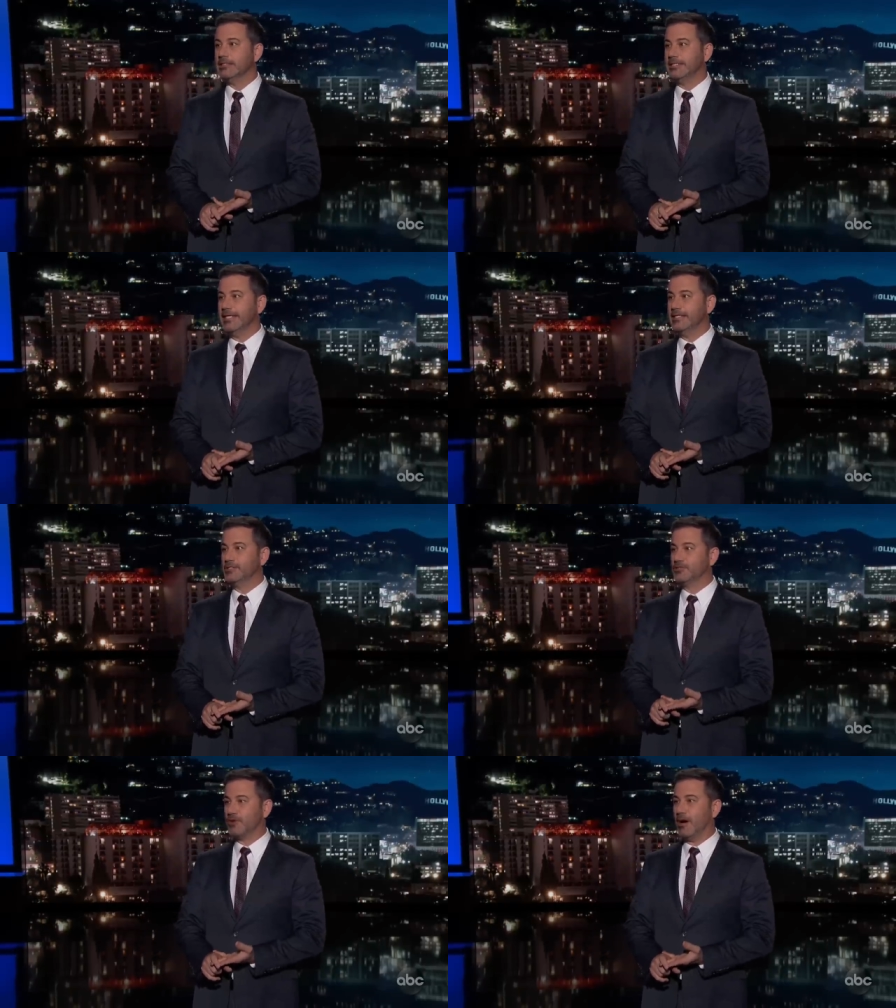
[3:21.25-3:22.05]

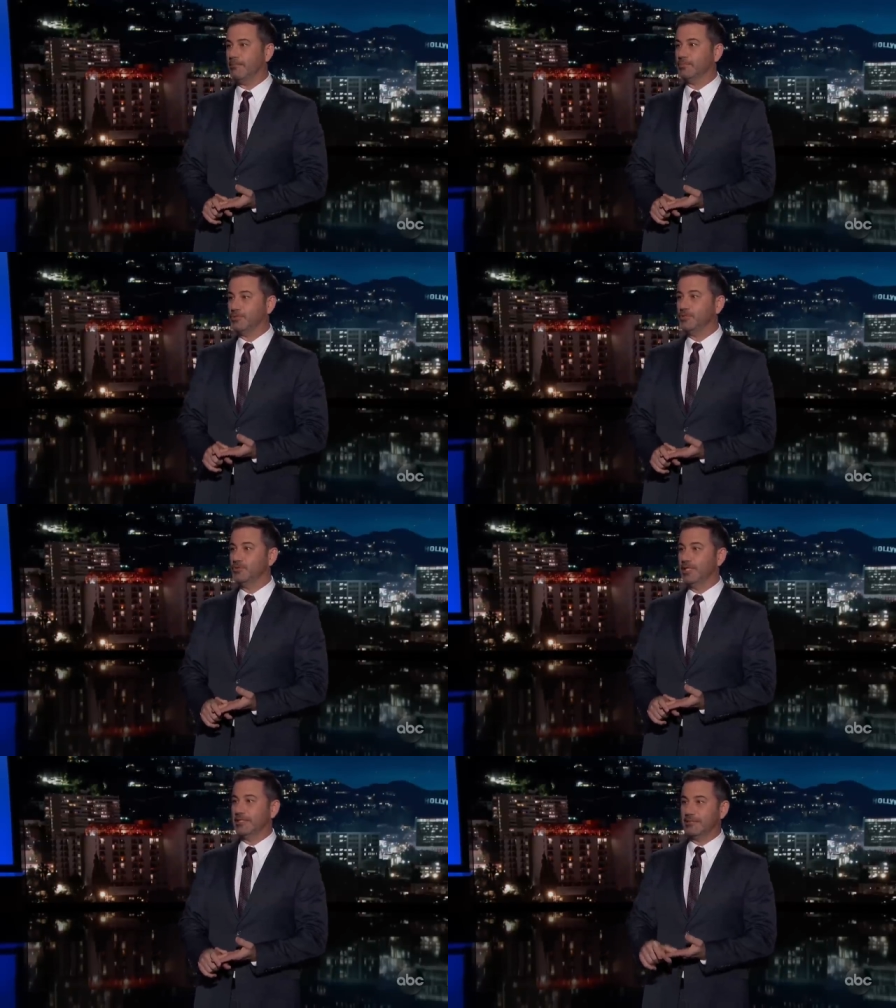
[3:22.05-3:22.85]
did Trump
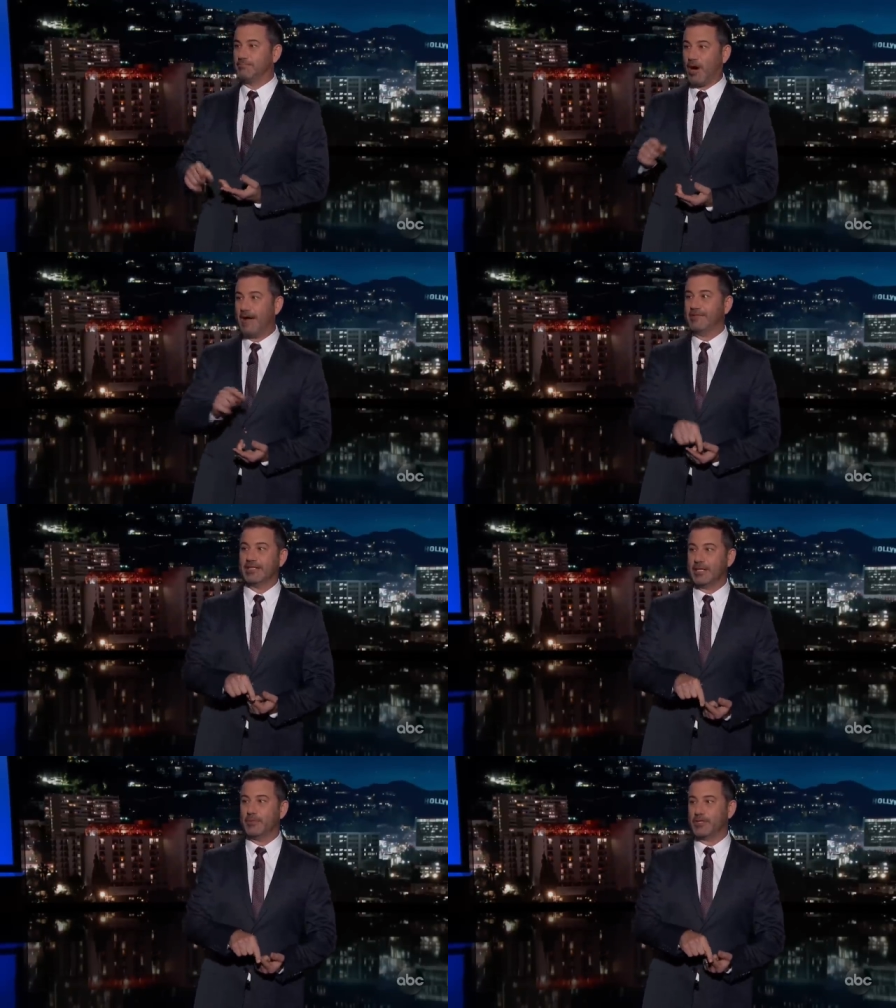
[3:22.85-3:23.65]
do it
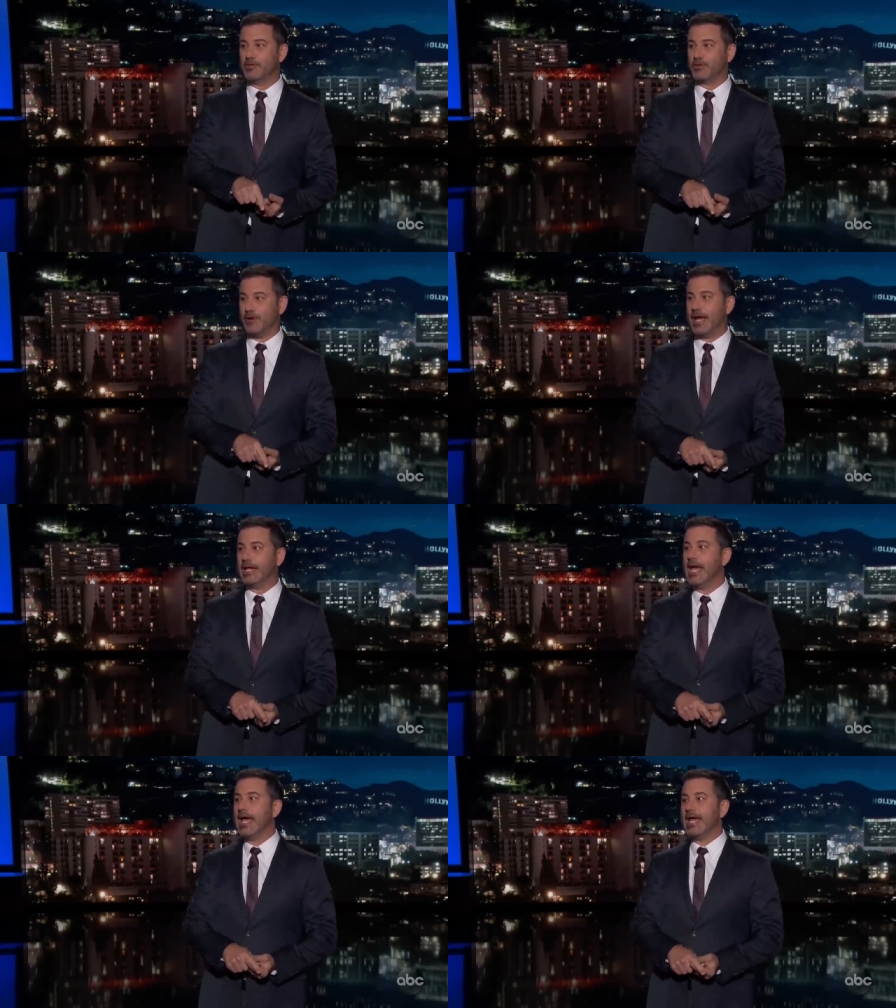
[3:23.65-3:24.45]
privately with
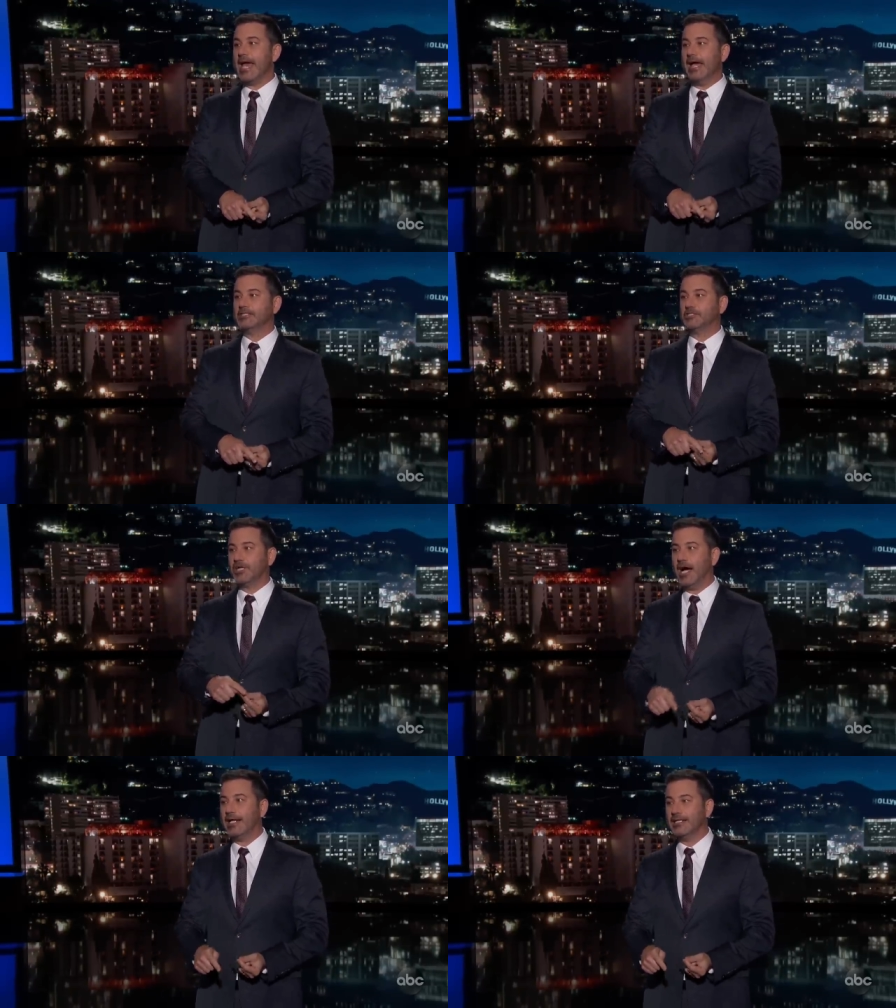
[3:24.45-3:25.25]
Ukraine, he asked
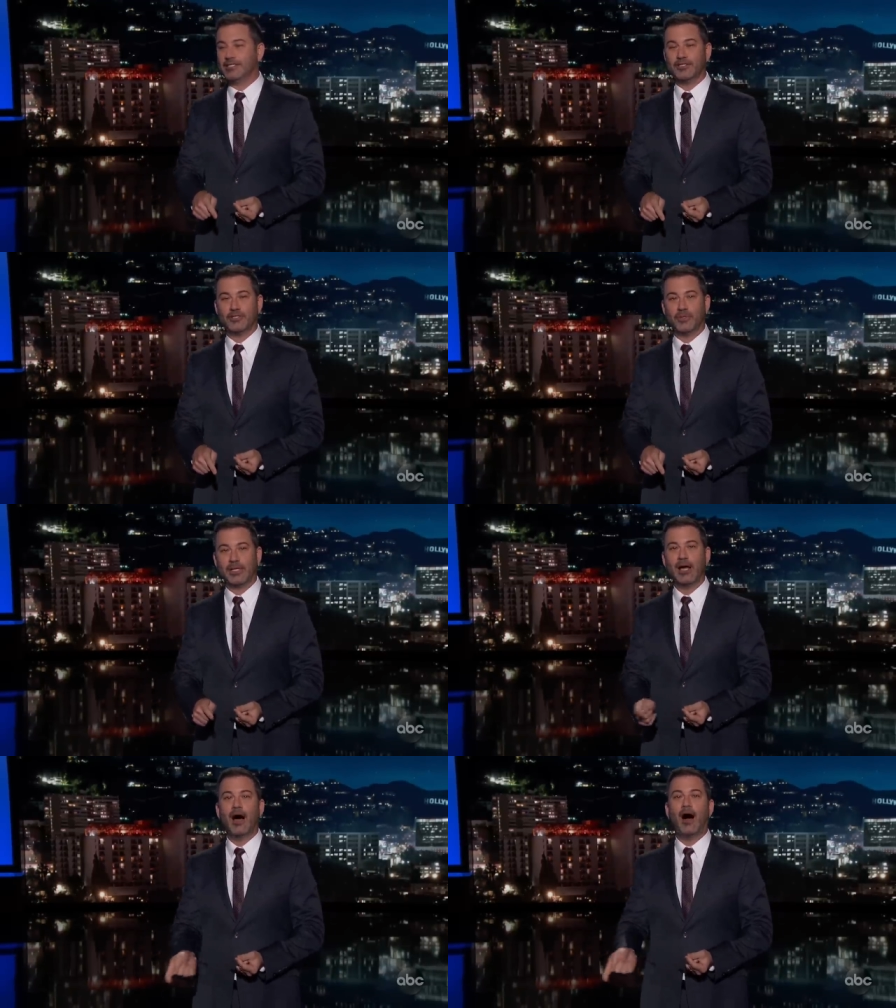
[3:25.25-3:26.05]
China to do it